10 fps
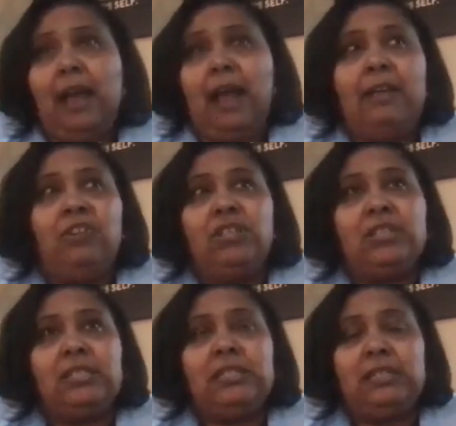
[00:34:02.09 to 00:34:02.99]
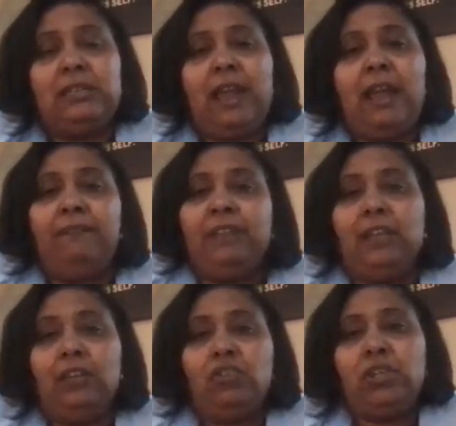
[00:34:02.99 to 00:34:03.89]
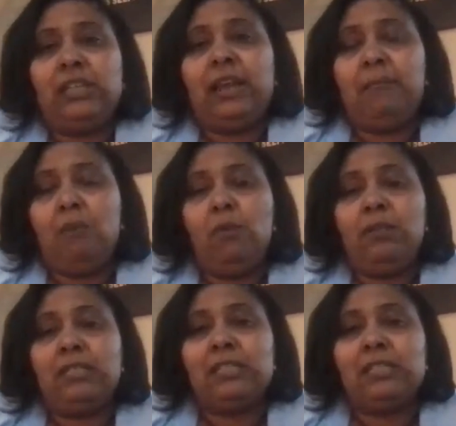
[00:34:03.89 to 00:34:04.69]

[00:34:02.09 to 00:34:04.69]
I just didn't have the energy at that moment to